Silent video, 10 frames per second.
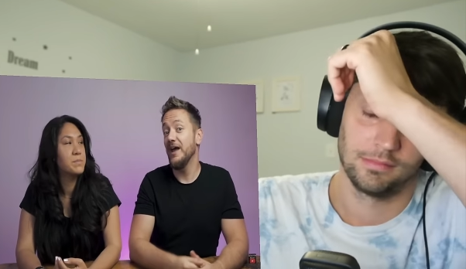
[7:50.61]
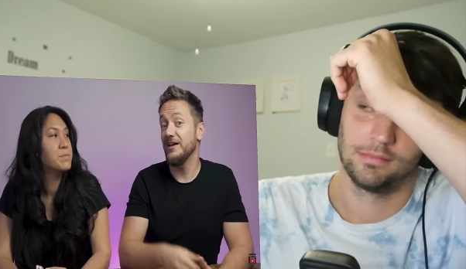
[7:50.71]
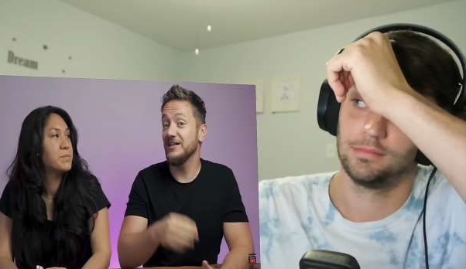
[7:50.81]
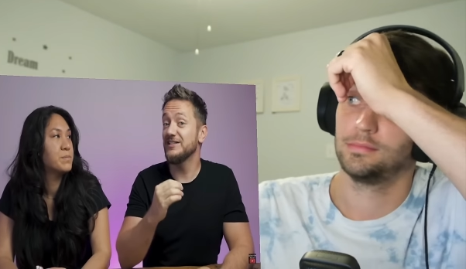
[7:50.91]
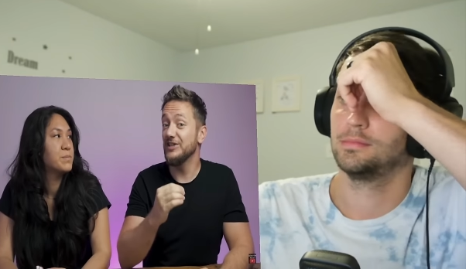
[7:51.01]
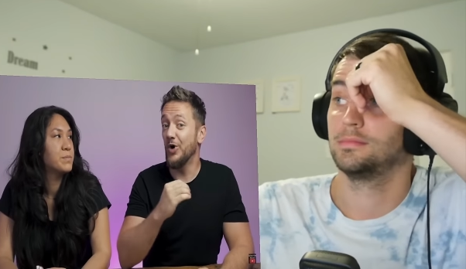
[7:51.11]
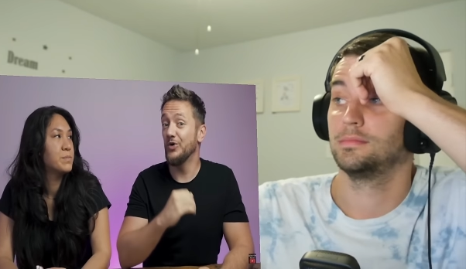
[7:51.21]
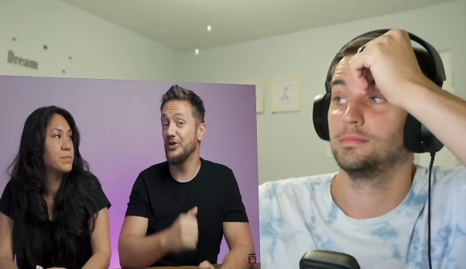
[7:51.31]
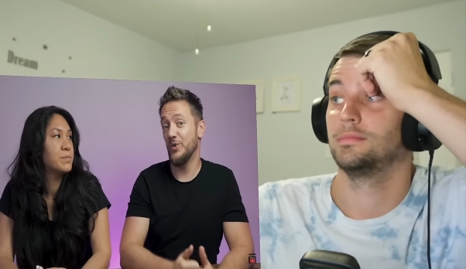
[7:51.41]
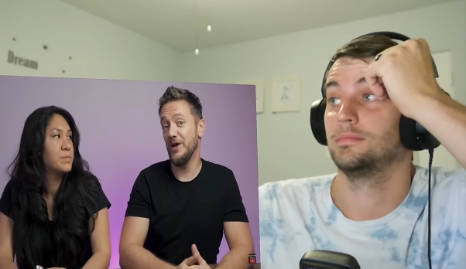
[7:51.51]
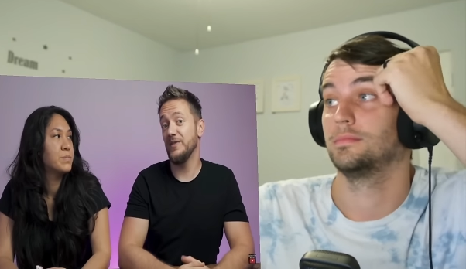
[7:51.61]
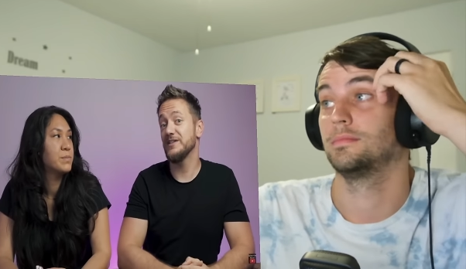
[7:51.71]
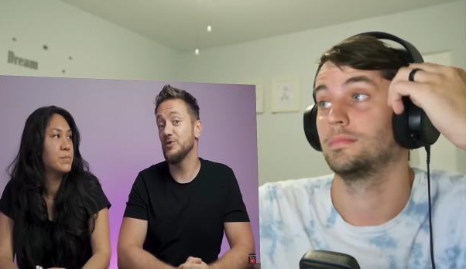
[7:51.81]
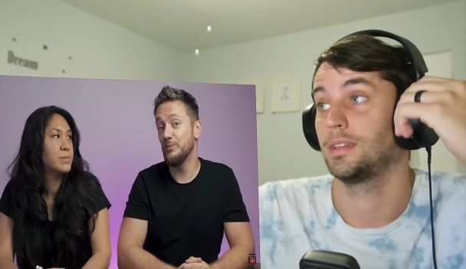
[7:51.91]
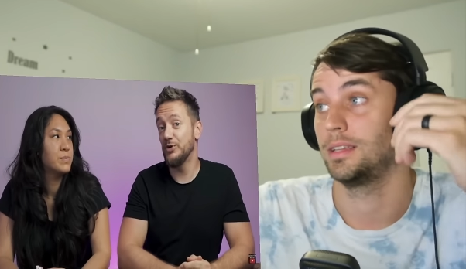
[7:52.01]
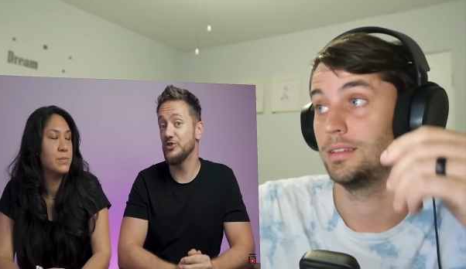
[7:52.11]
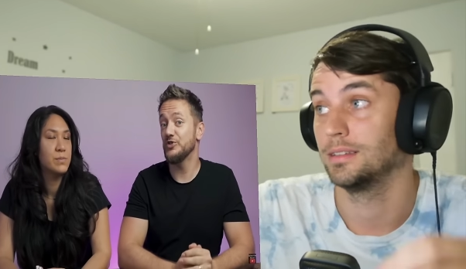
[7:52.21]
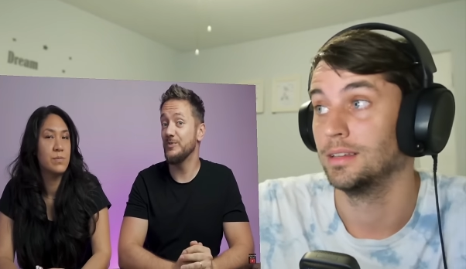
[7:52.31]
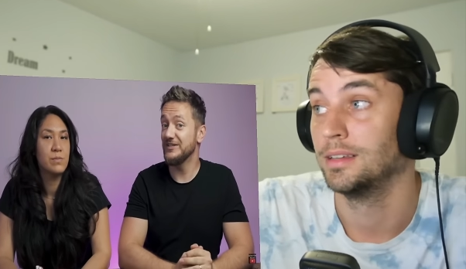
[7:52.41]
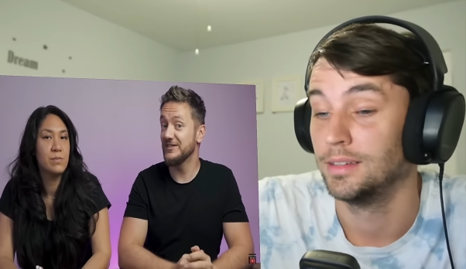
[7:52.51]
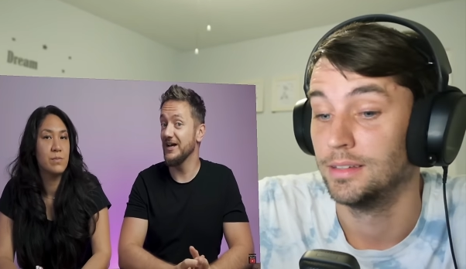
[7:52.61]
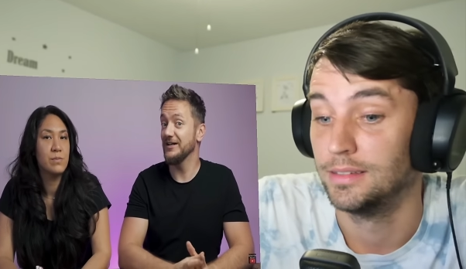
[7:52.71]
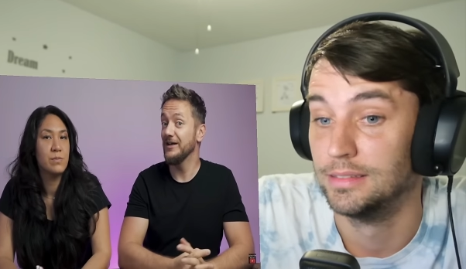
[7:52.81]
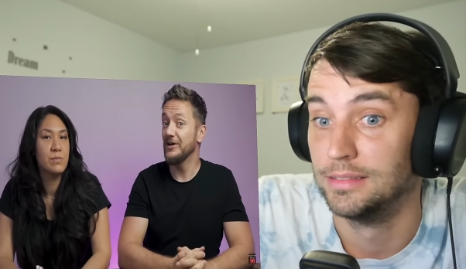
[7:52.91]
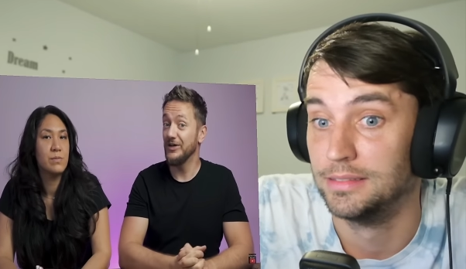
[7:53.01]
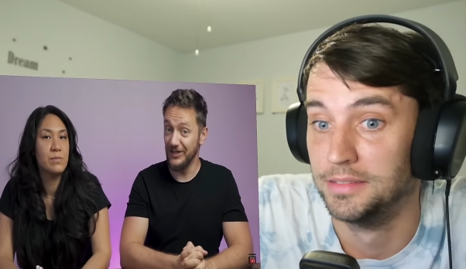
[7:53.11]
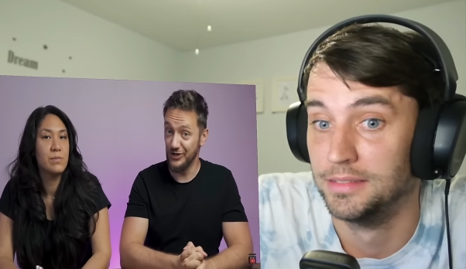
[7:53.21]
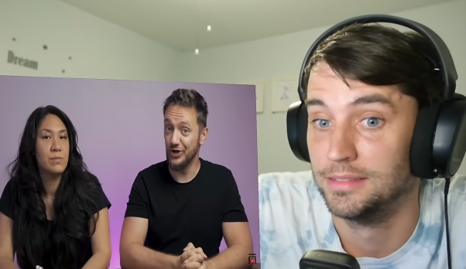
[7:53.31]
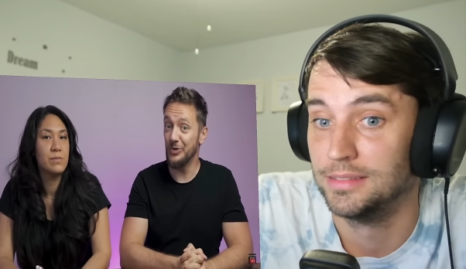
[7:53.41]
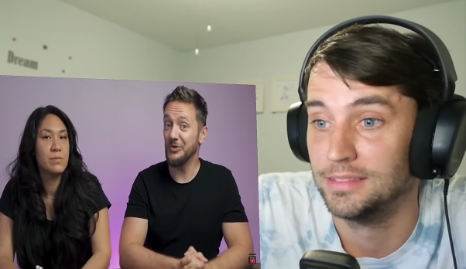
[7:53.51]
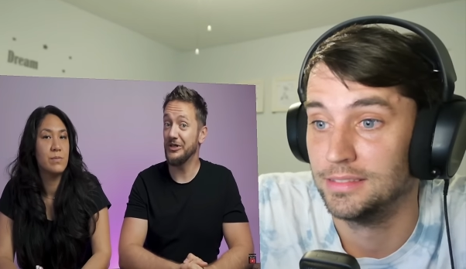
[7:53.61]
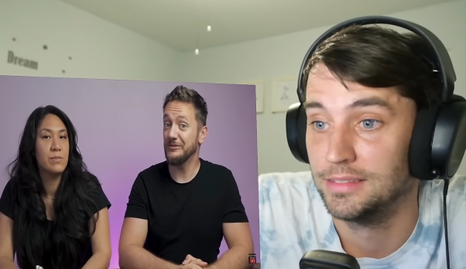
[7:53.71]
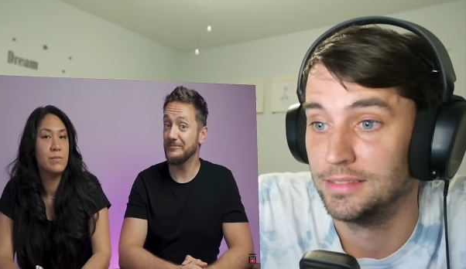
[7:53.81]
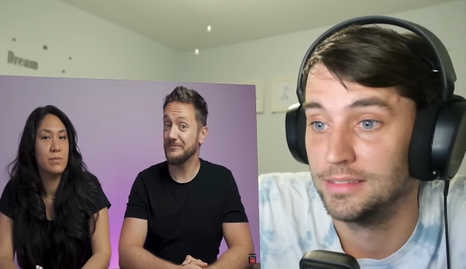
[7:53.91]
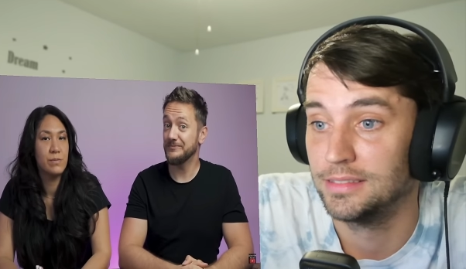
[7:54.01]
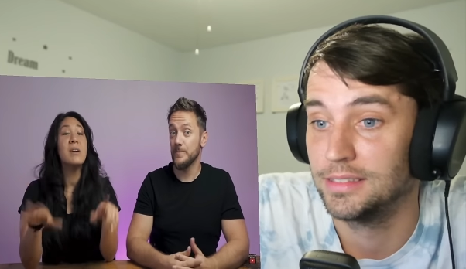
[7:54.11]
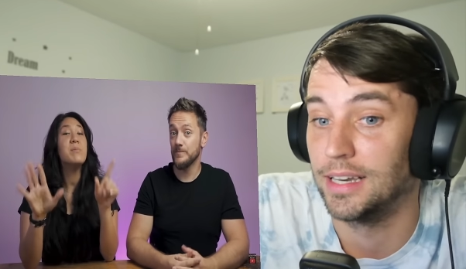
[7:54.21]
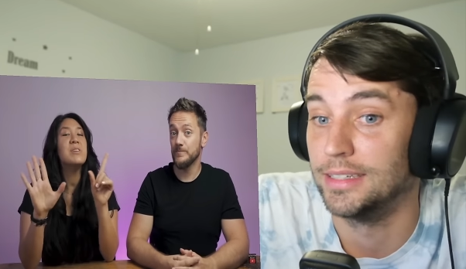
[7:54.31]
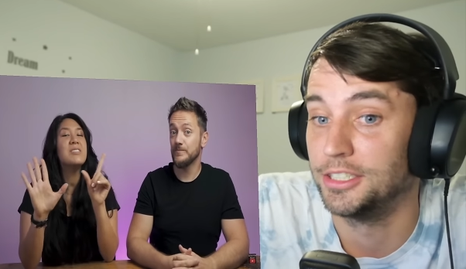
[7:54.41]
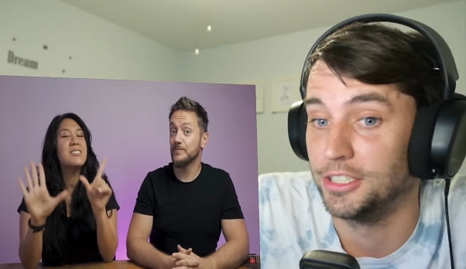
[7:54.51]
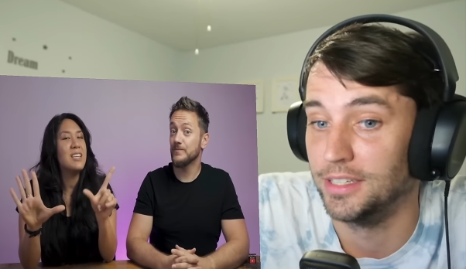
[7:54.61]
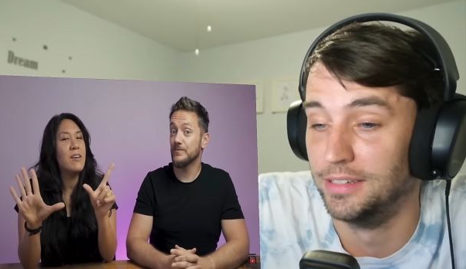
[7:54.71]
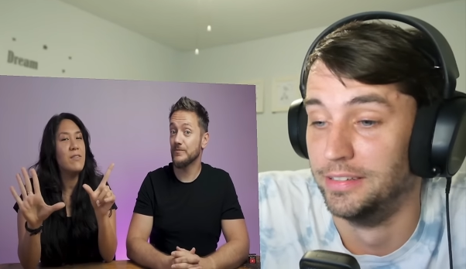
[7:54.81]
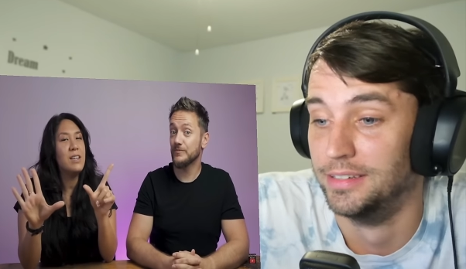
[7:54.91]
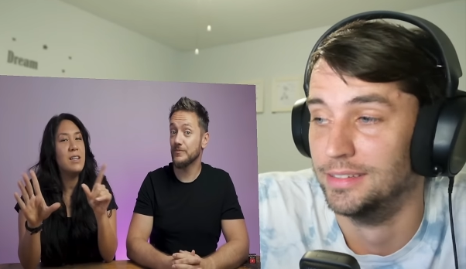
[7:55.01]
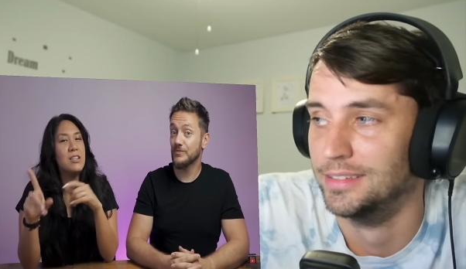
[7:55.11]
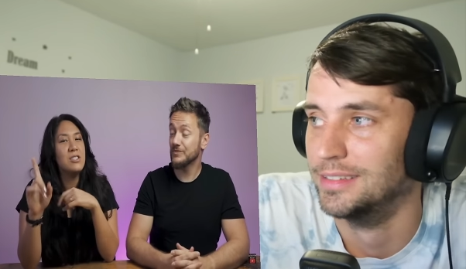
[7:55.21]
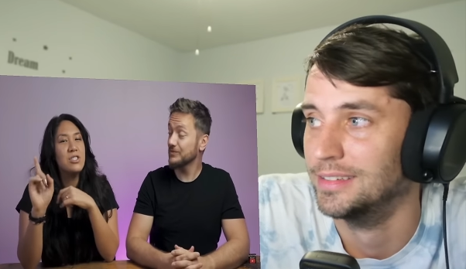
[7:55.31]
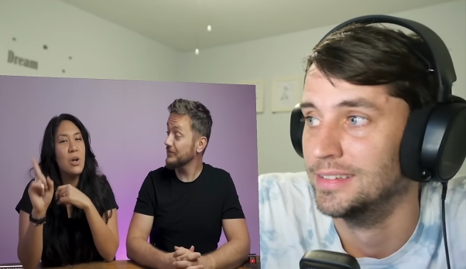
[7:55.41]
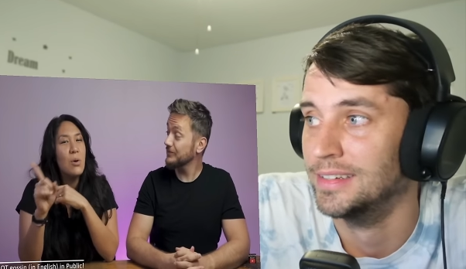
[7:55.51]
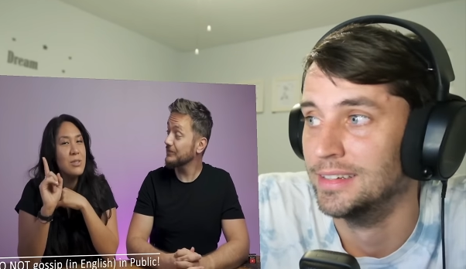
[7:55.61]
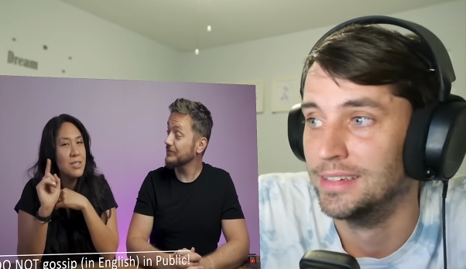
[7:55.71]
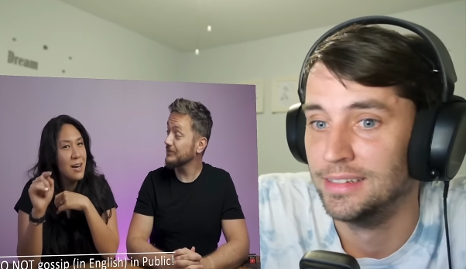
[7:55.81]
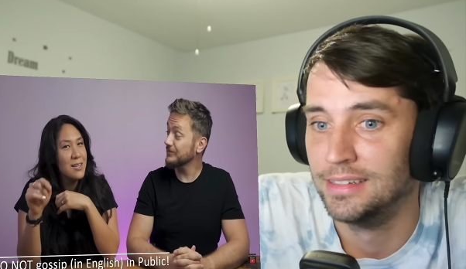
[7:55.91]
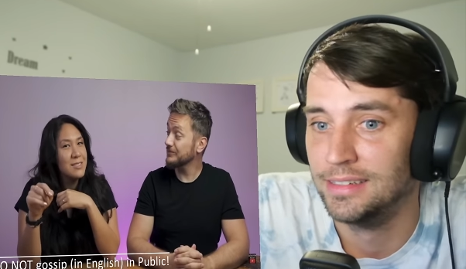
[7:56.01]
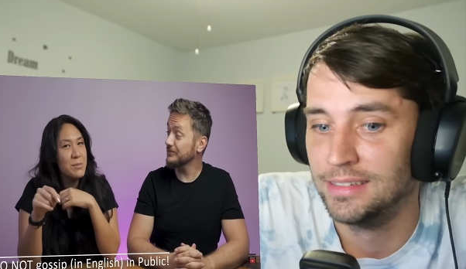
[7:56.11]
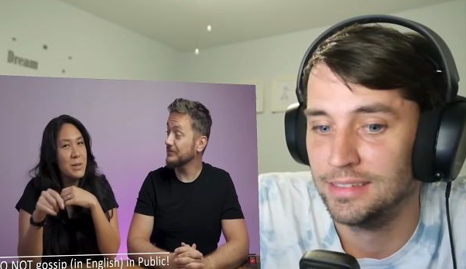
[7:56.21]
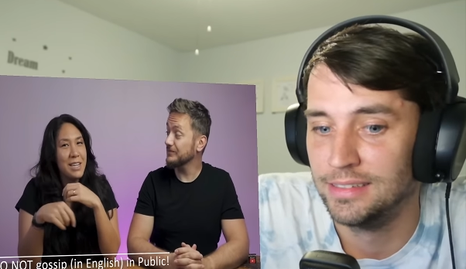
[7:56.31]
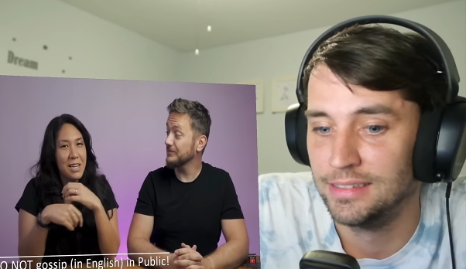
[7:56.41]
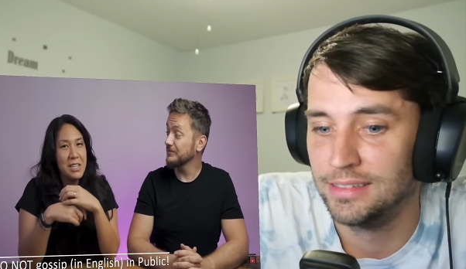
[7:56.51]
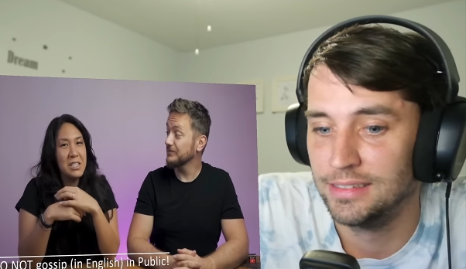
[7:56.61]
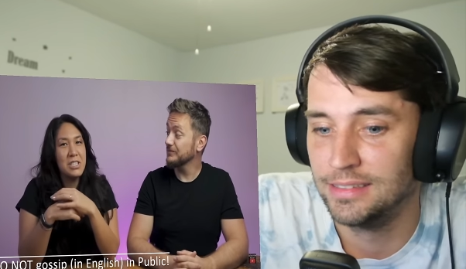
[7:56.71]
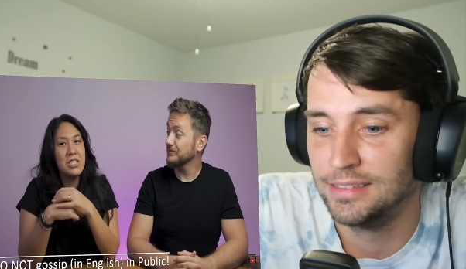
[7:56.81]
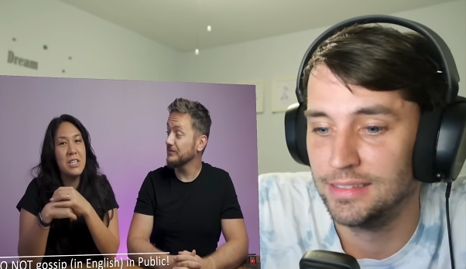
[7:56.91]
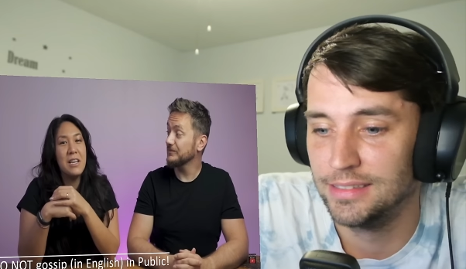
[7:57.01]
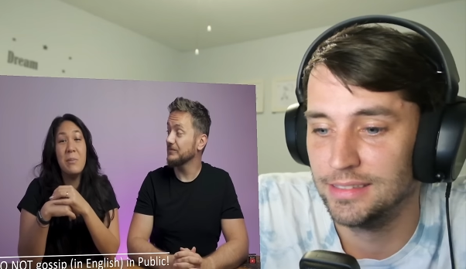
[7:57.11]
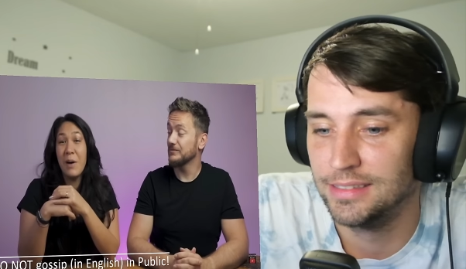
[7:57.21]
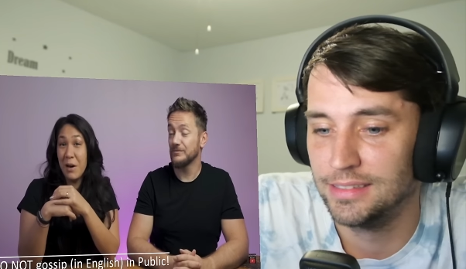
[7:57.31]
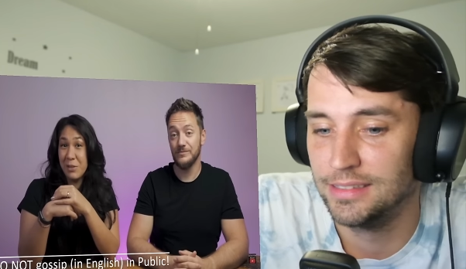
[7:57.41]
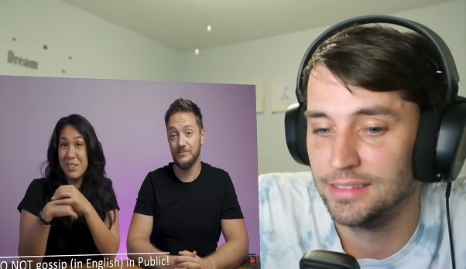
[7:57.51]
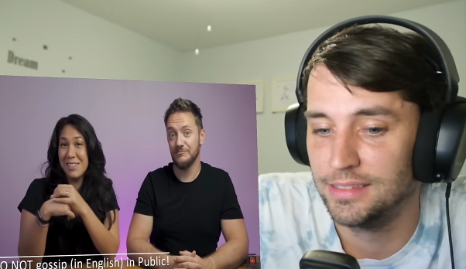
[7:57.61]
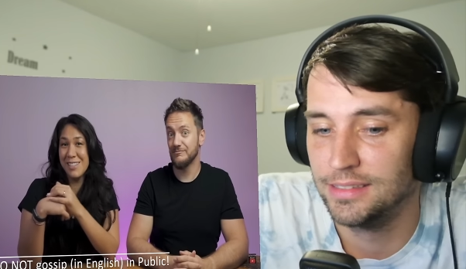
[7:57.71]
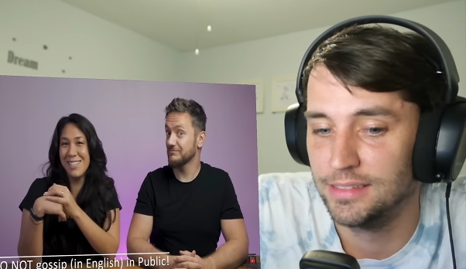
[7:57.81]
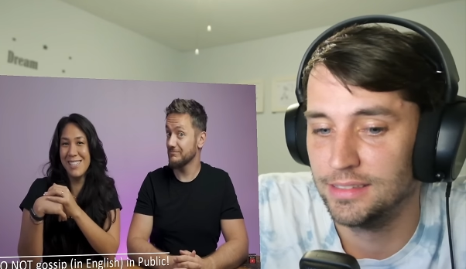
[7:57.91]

Speaker 1: and that's the only one that's supposed to be sung in Germany. Number gotcha.
Speaker 2: seven, don't gossip in English in public.